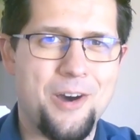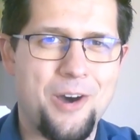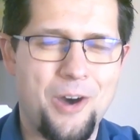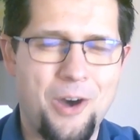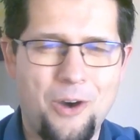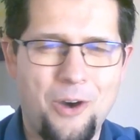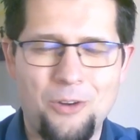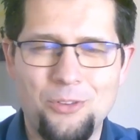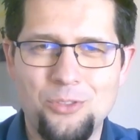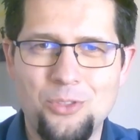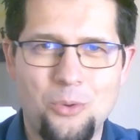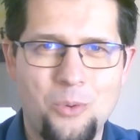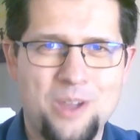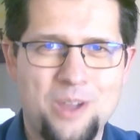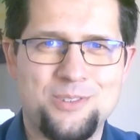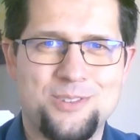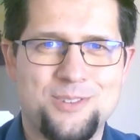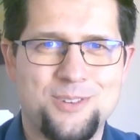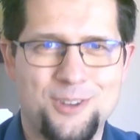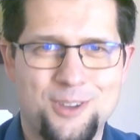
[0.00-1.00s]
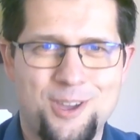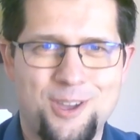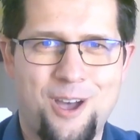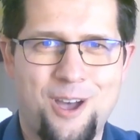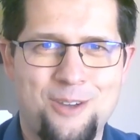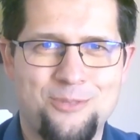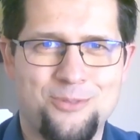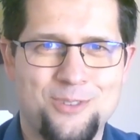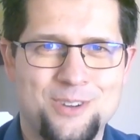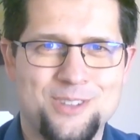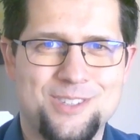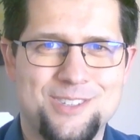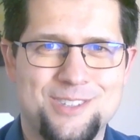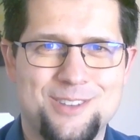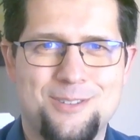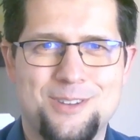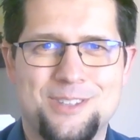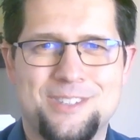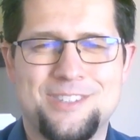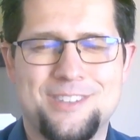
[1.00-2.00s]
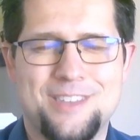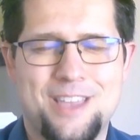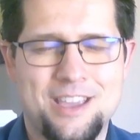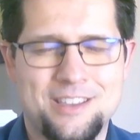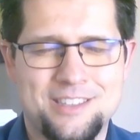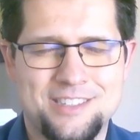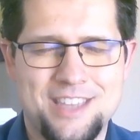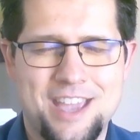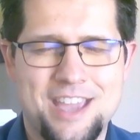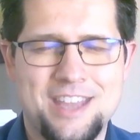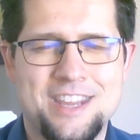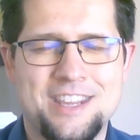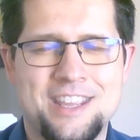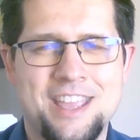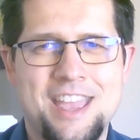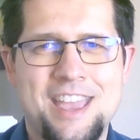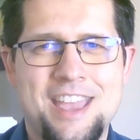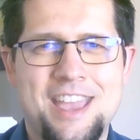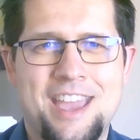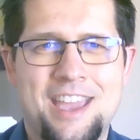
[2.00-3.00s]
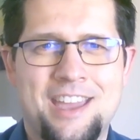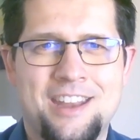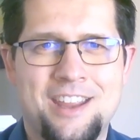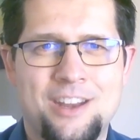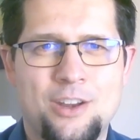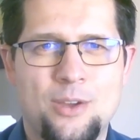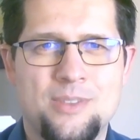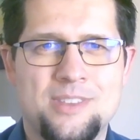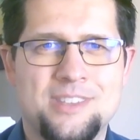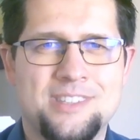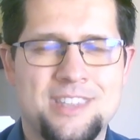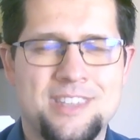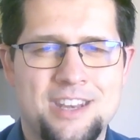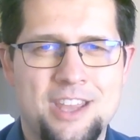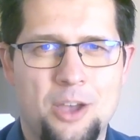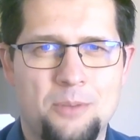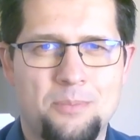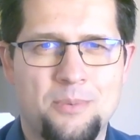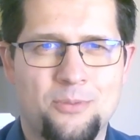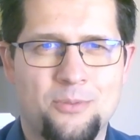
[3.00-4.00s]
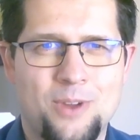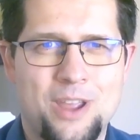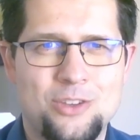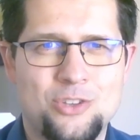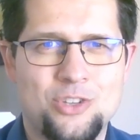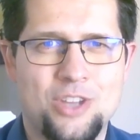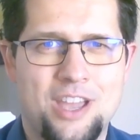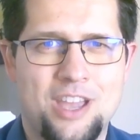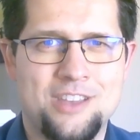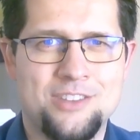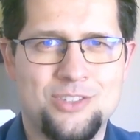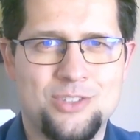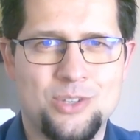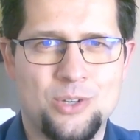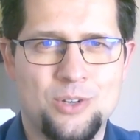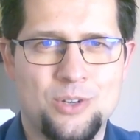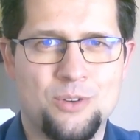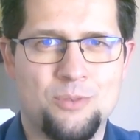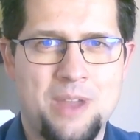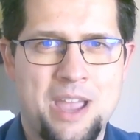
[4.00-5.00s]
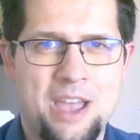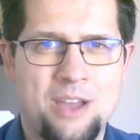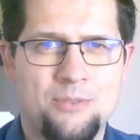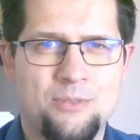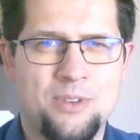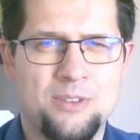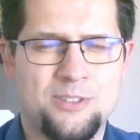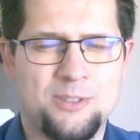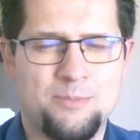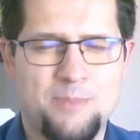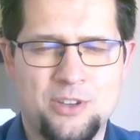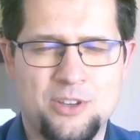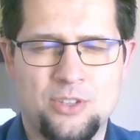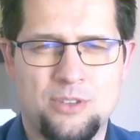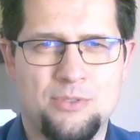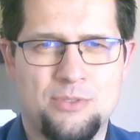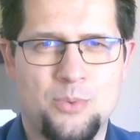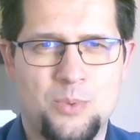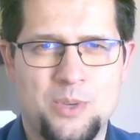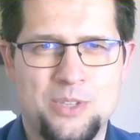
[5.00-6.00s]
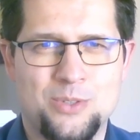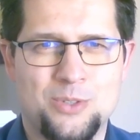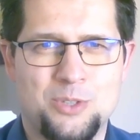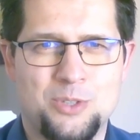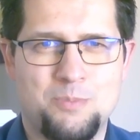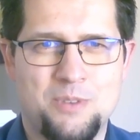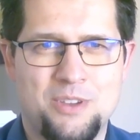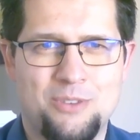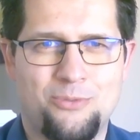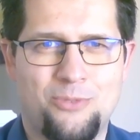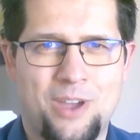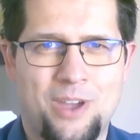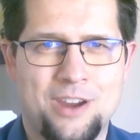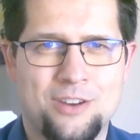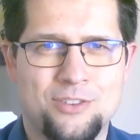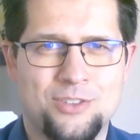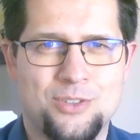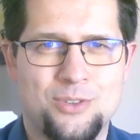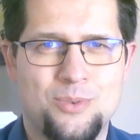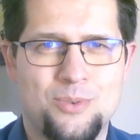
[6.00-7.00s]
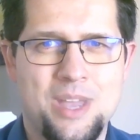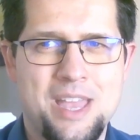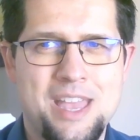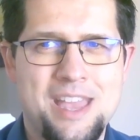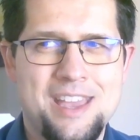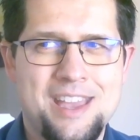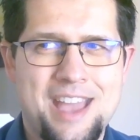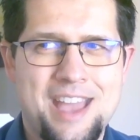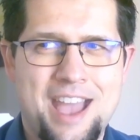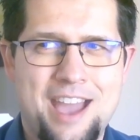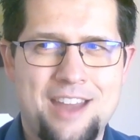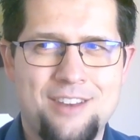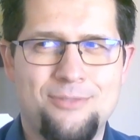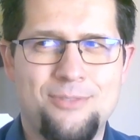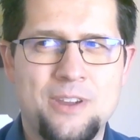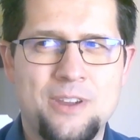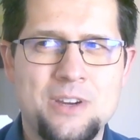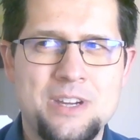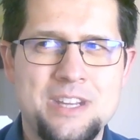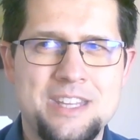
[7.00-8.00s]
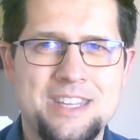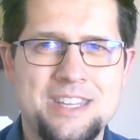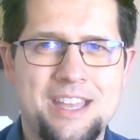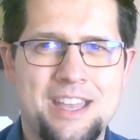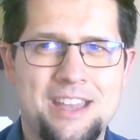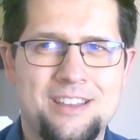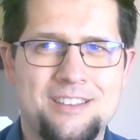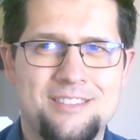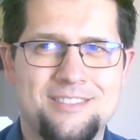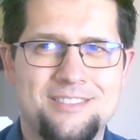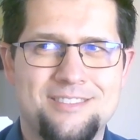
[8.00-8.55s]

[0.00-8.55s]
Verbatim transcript: all in the Western Conference. So it's exciting. And I know this can help a franchise turn around, especially with the Windsor Spitfires, who had a very uh,